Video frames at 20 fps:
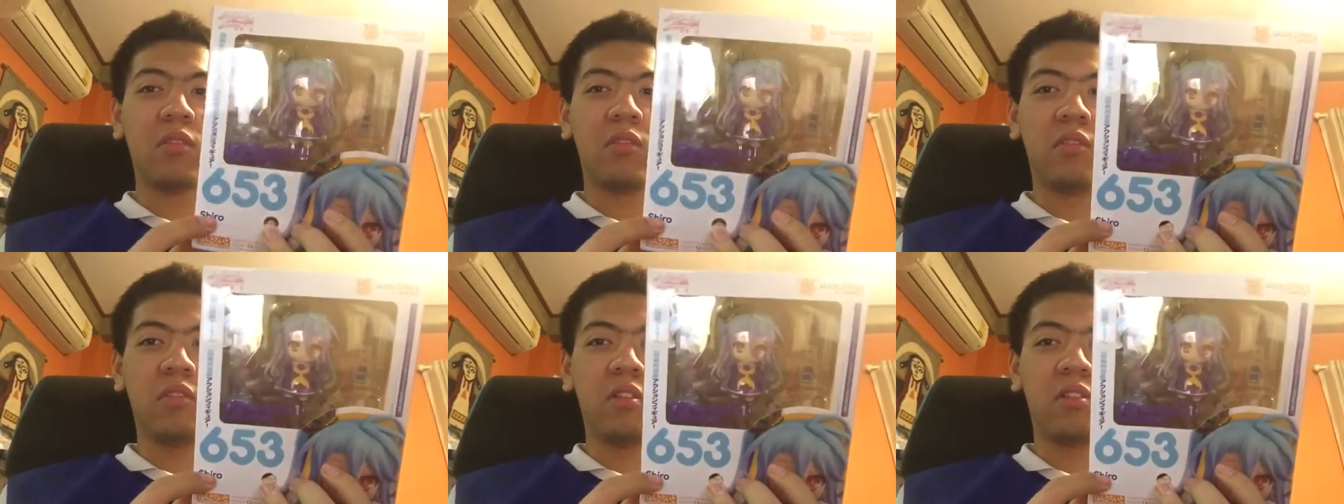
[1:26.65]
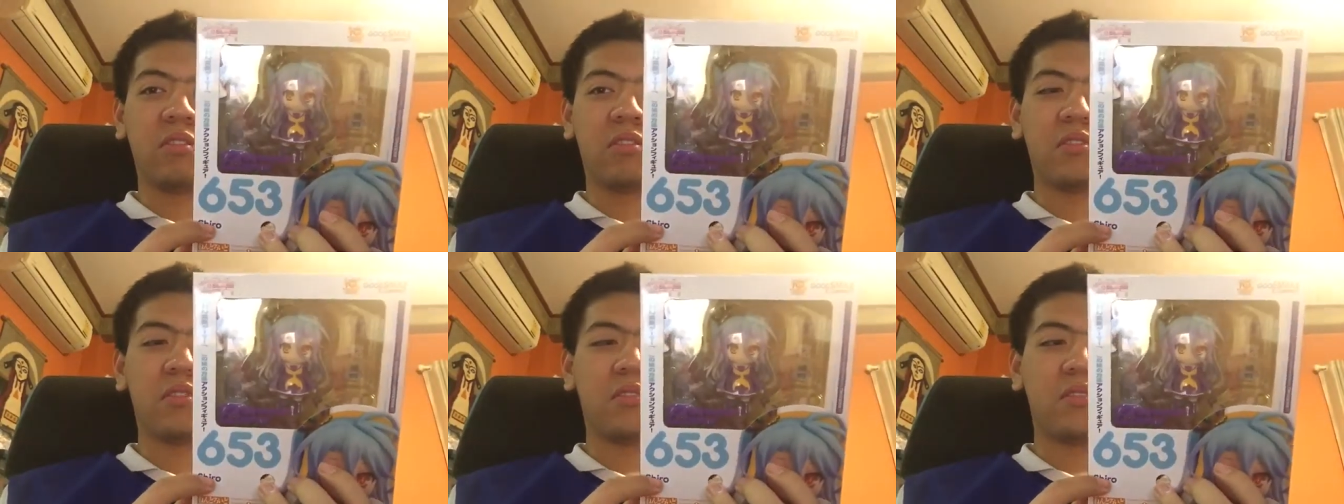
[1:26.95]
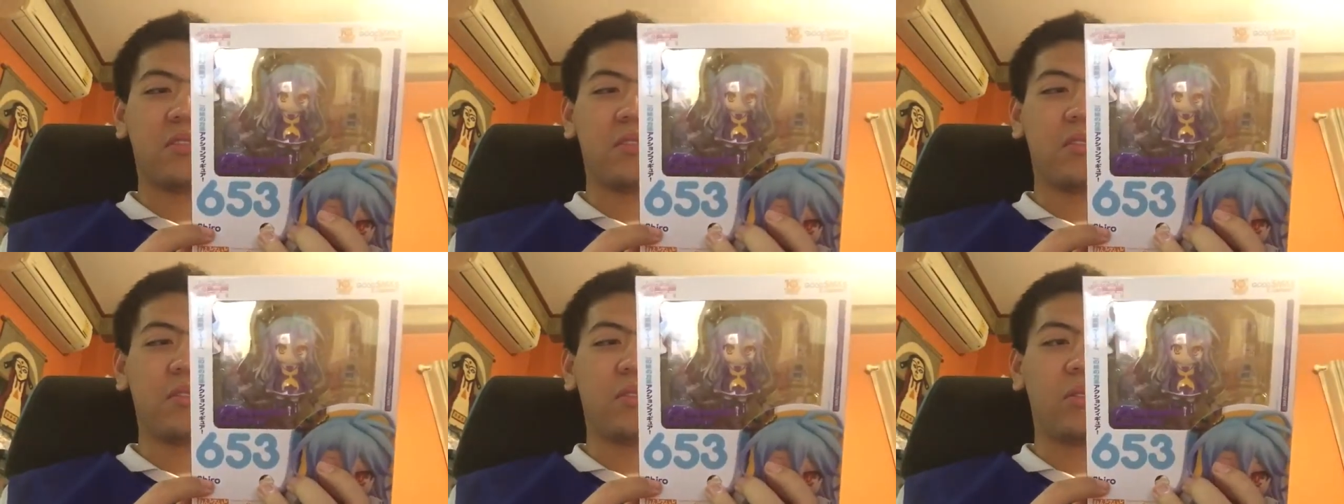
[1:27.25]

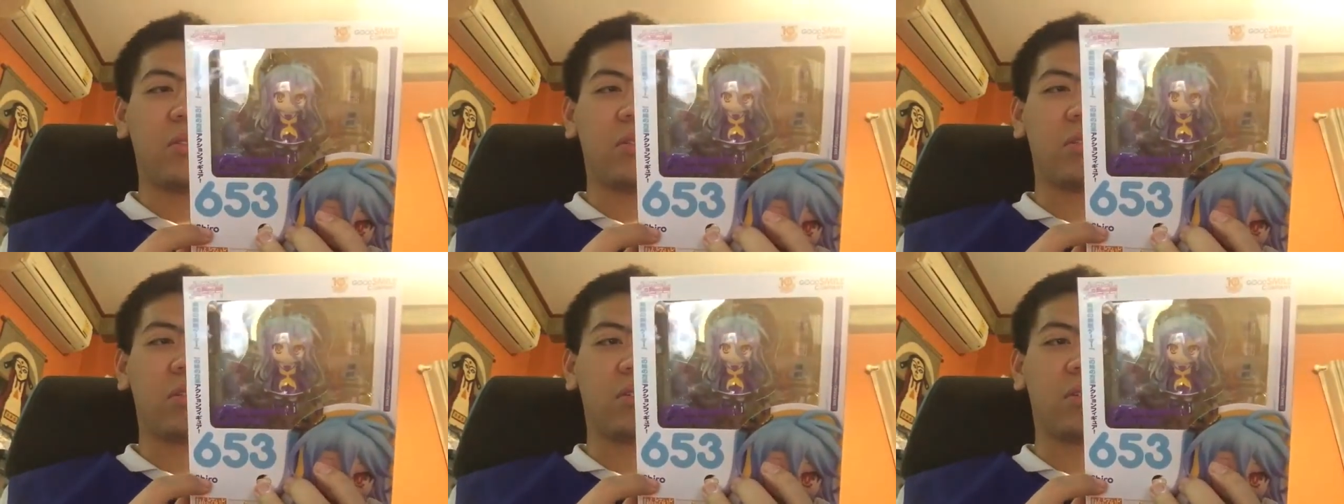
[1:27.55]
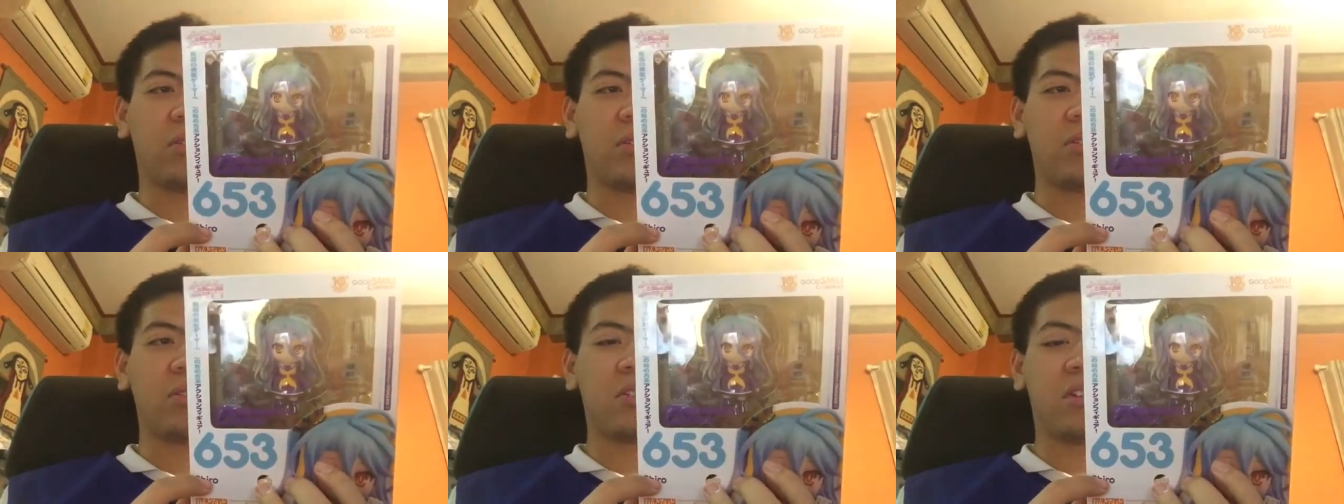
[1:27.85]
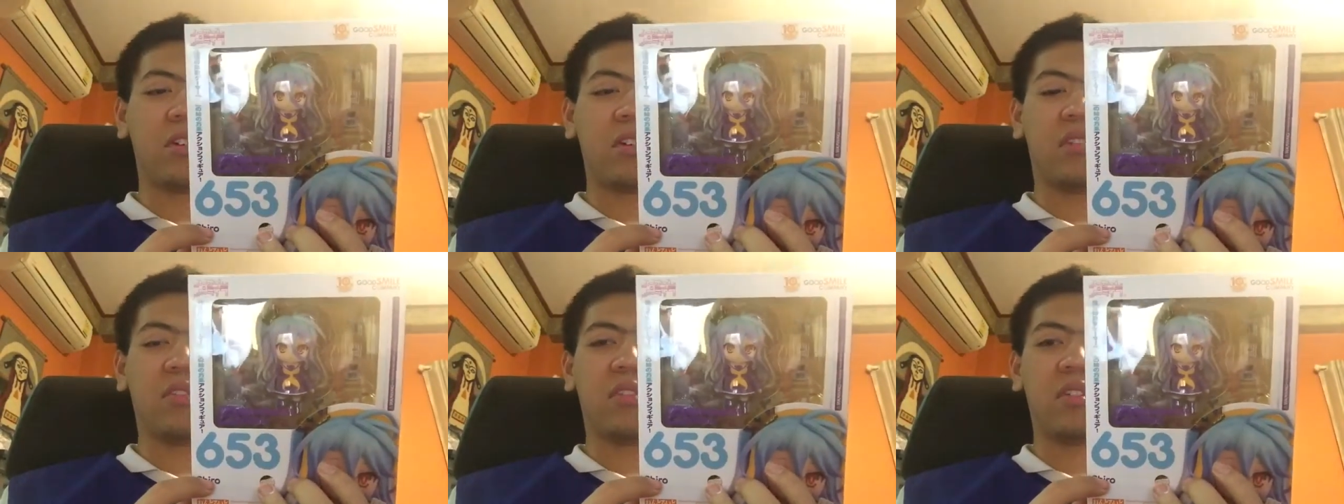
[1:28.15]
This look
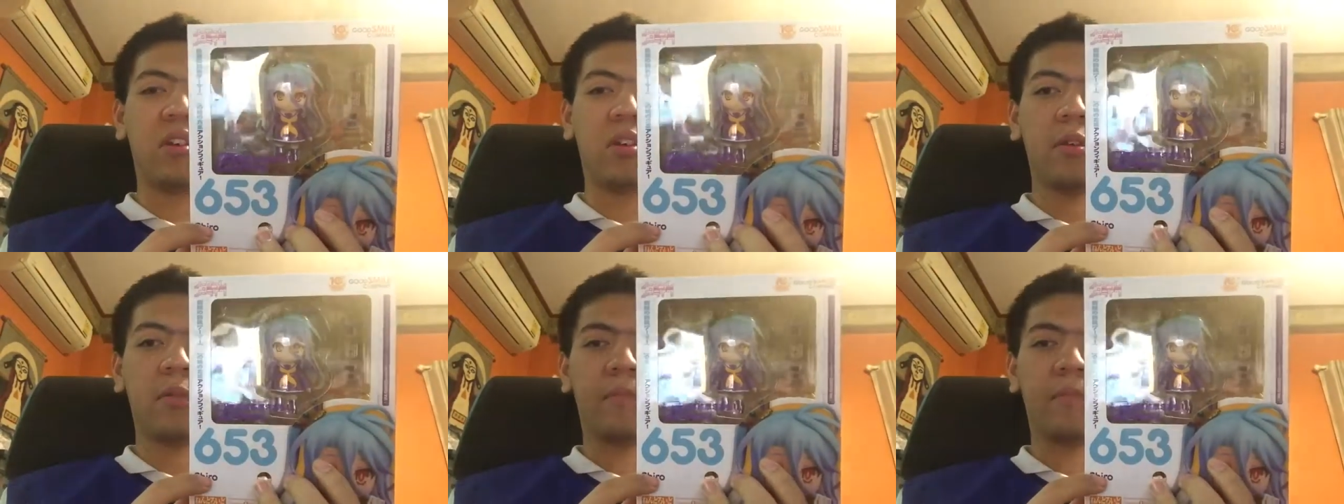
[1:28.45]
good